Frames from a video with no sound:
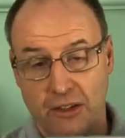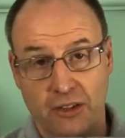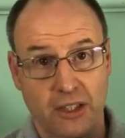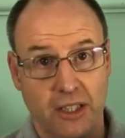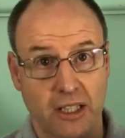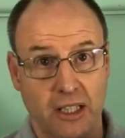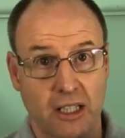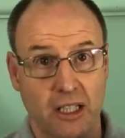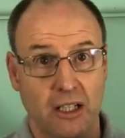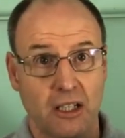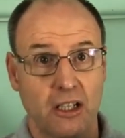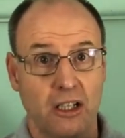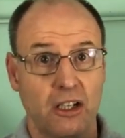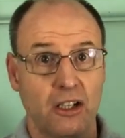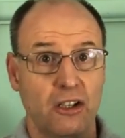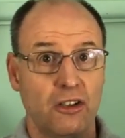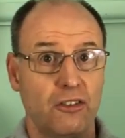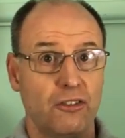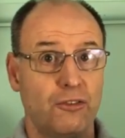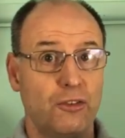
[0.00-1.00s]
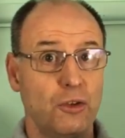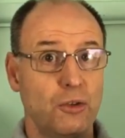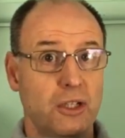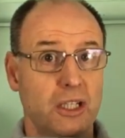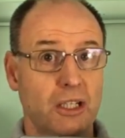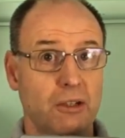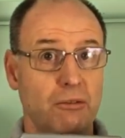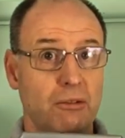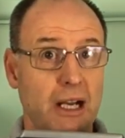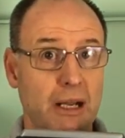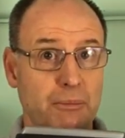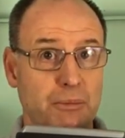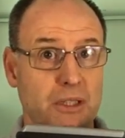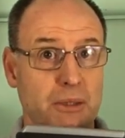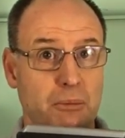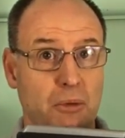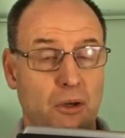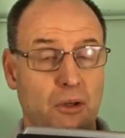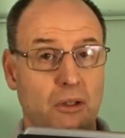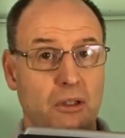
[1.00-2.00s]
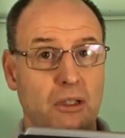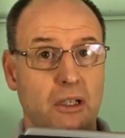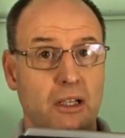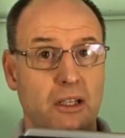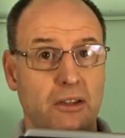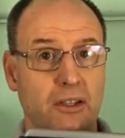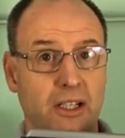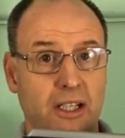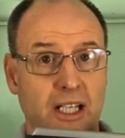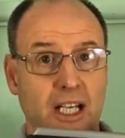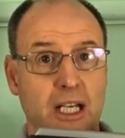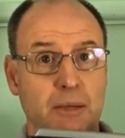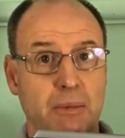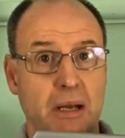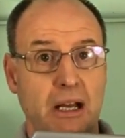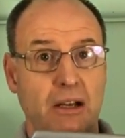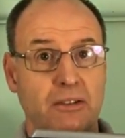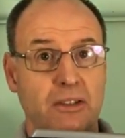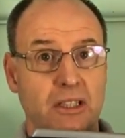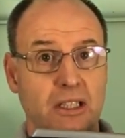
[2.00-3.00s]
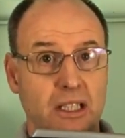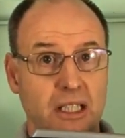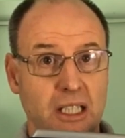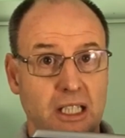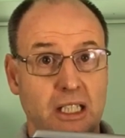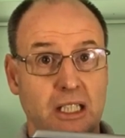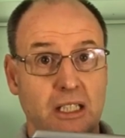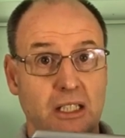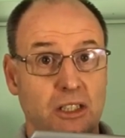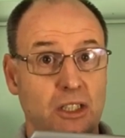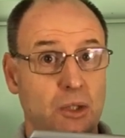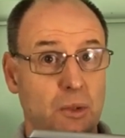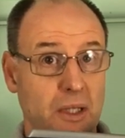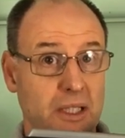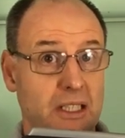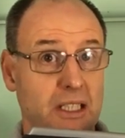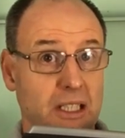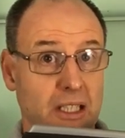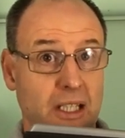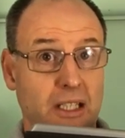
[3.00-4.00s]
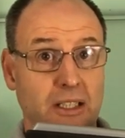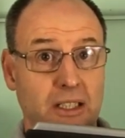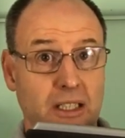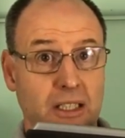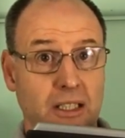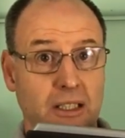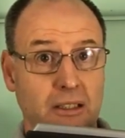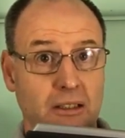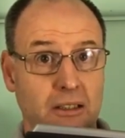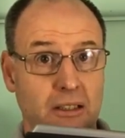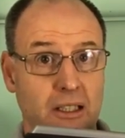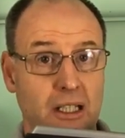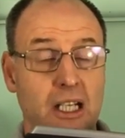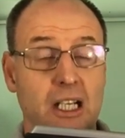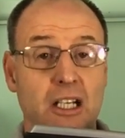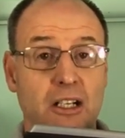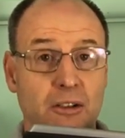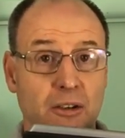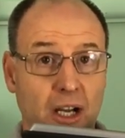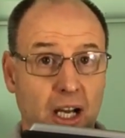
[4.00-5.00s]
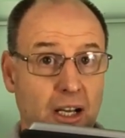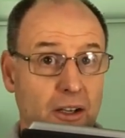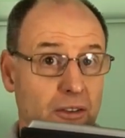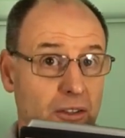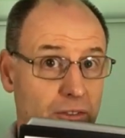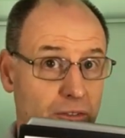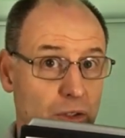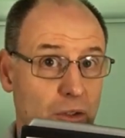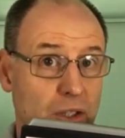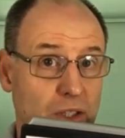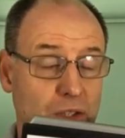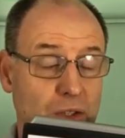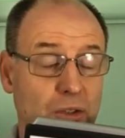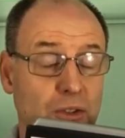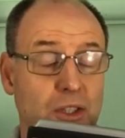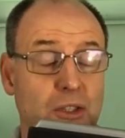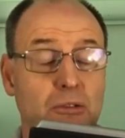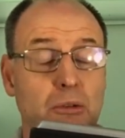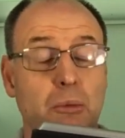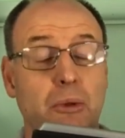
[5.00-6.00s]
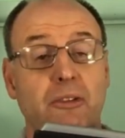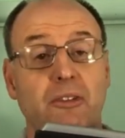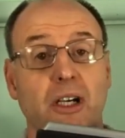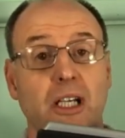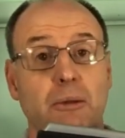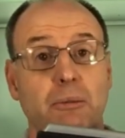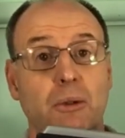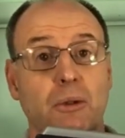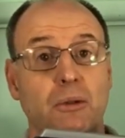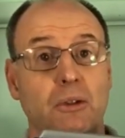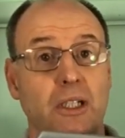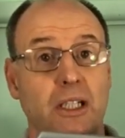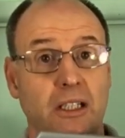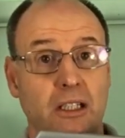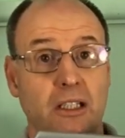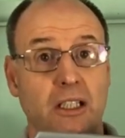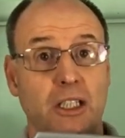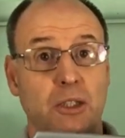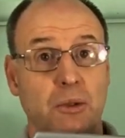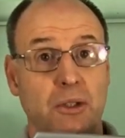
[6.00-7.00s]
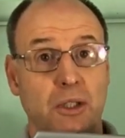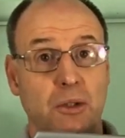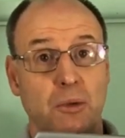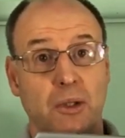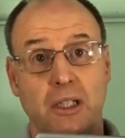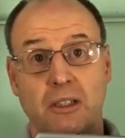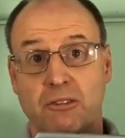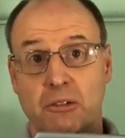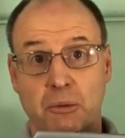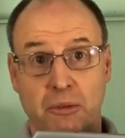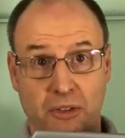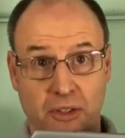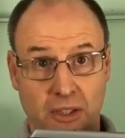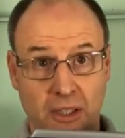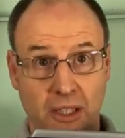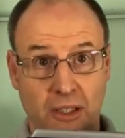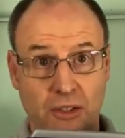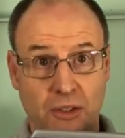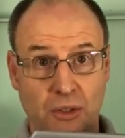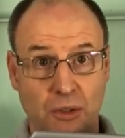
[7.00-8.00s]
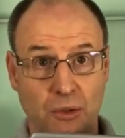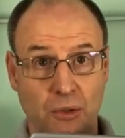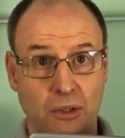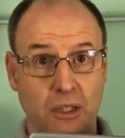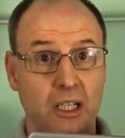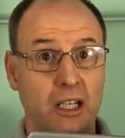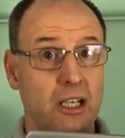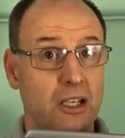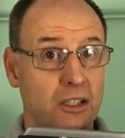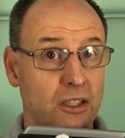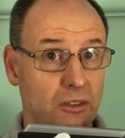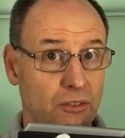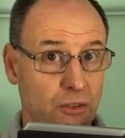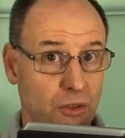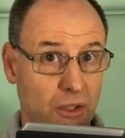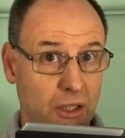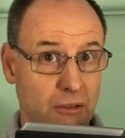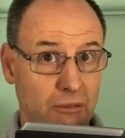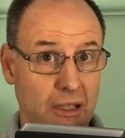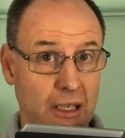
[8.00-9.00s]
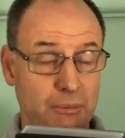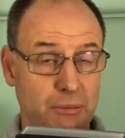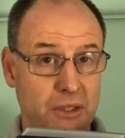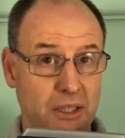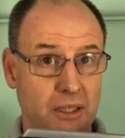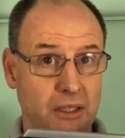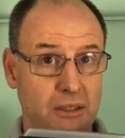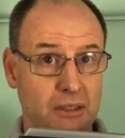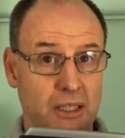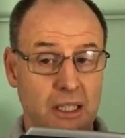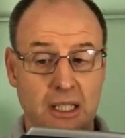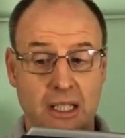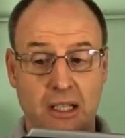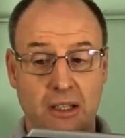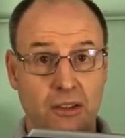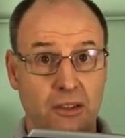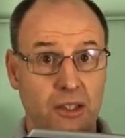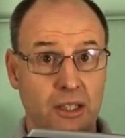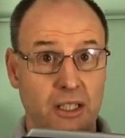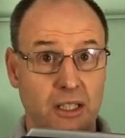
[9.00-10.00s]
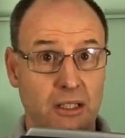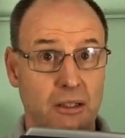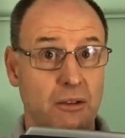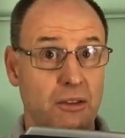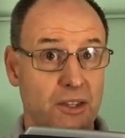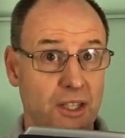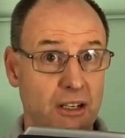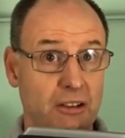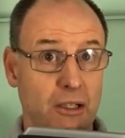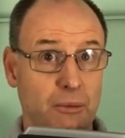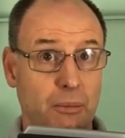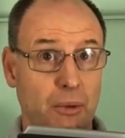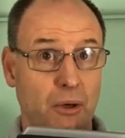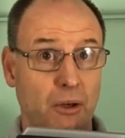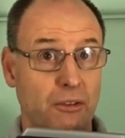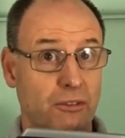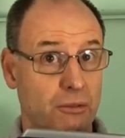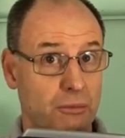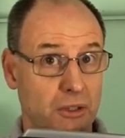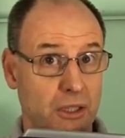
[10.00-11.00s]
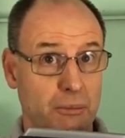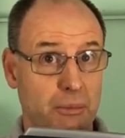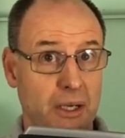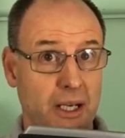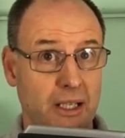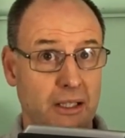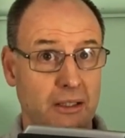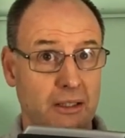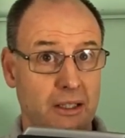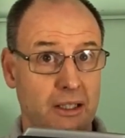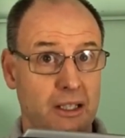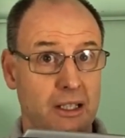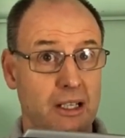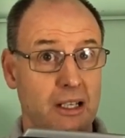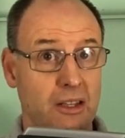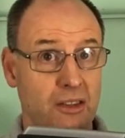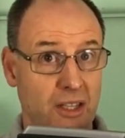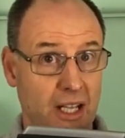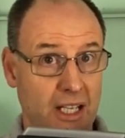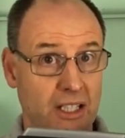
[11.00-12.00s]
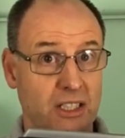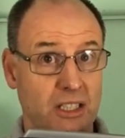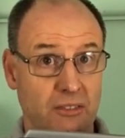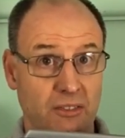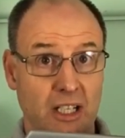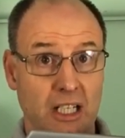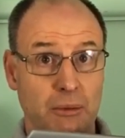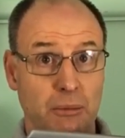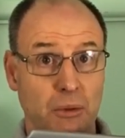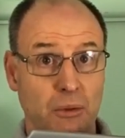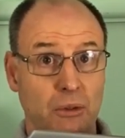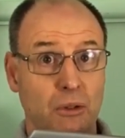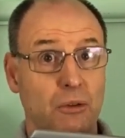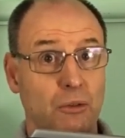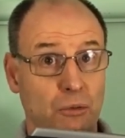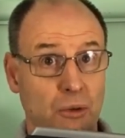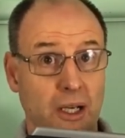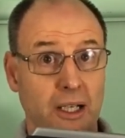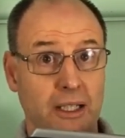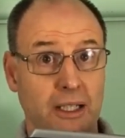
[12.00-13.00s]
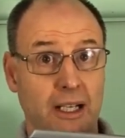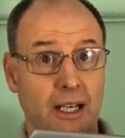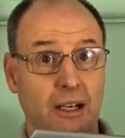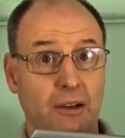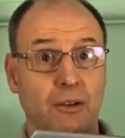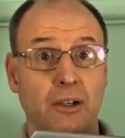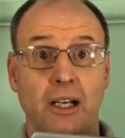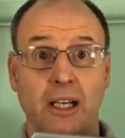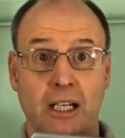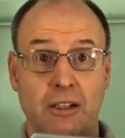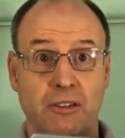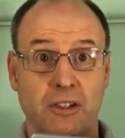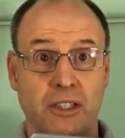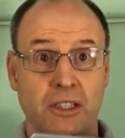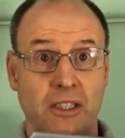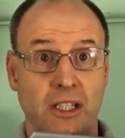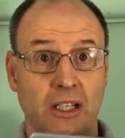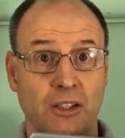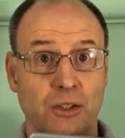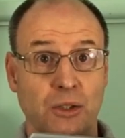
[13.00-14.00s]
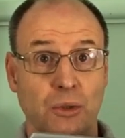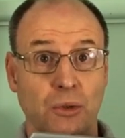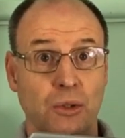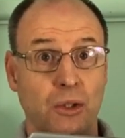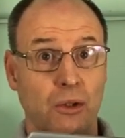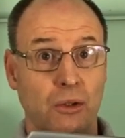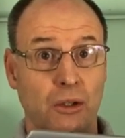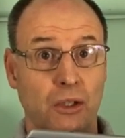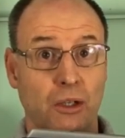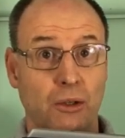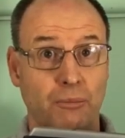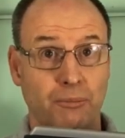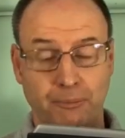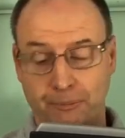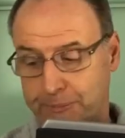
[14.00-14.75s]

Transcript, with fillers: the Fukuiraptor model that came out in 2019. The Fukuisaurus will be available in early 2020 from Everything Dinosaur. The Fukuiraptor, the theropod from Japan, that's available right now at everythingdinosaur.com.